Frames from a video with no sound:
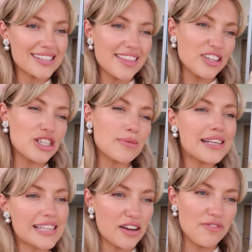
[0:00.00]
I think she's my
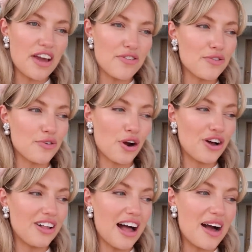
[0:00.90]
second favorite
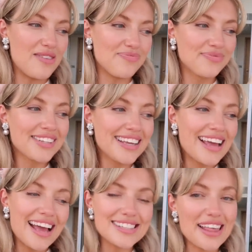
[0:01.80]
royal. Um,
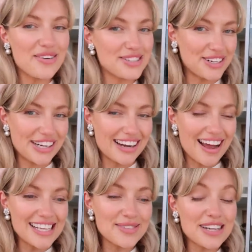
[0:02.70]
that was really
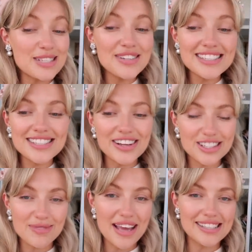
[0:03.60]
nice. But it's been such
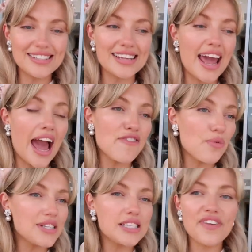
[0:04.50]
an amazing day.
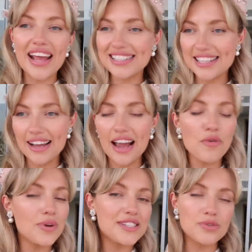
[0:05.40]
Everyone's fainting,
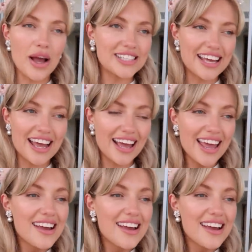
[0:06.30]
everyone's sweating.